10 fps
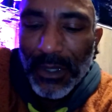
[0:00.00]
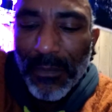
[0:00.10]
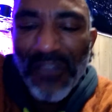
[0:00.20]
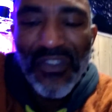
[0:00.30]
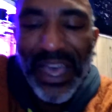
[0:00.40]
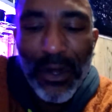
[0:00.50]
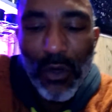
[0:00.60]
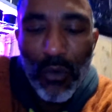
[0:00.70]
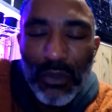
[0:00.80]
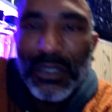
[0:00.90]
I'm not that
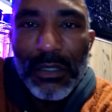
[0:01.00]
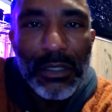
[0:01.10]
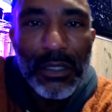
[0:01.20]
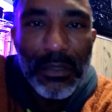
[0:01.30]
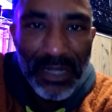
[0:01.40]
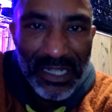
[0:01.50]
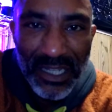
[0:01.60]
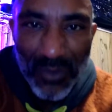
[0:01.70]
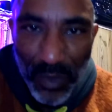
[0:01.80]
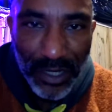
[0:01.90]
old, but it's
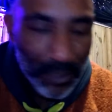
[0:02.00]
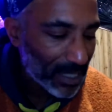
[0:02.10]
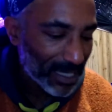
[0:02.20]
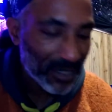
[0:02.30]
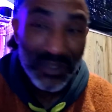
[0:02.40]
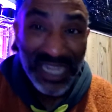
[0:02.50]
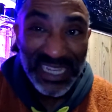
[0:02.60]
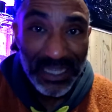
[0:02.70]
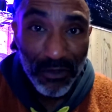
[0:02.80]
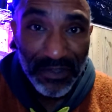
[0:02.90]
just weird because I don't
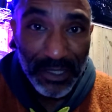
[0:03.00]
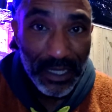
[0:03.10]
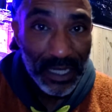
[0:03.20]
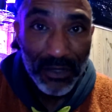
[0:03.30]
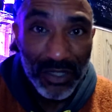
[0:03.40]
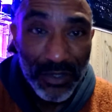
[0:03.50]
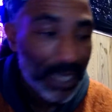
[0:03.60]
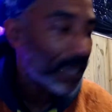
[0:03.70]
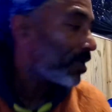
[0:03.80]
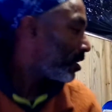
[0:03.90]
take selfies. I don't do that.